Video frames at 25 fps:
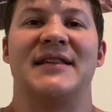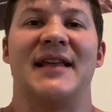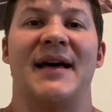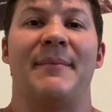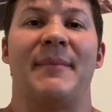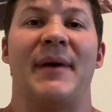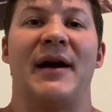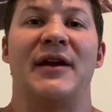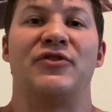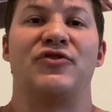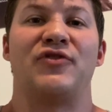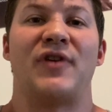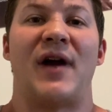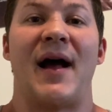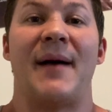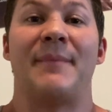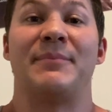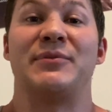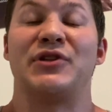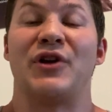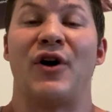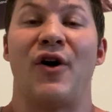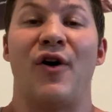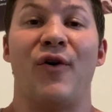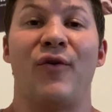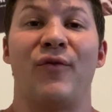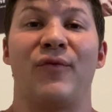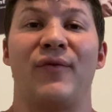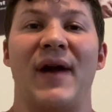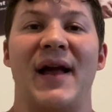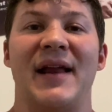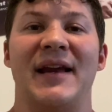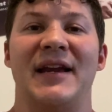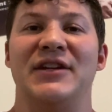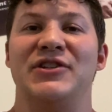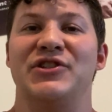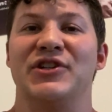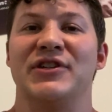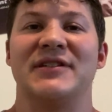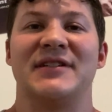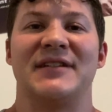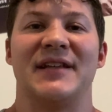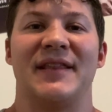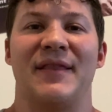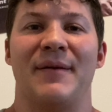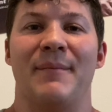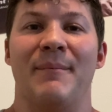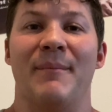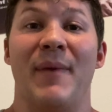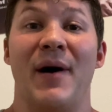that my traps already, just
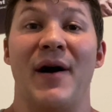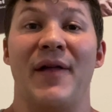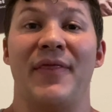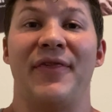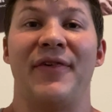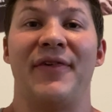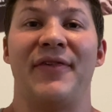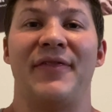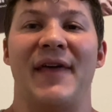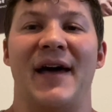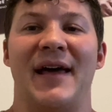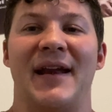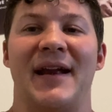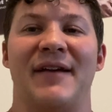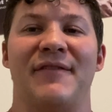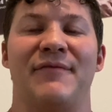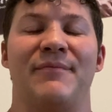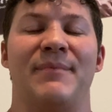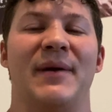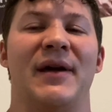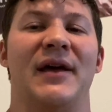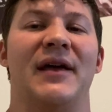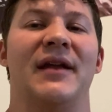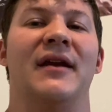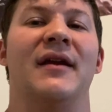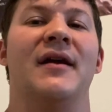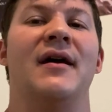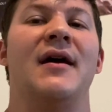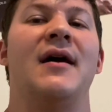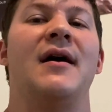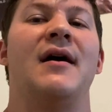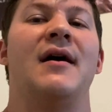in the month that I've been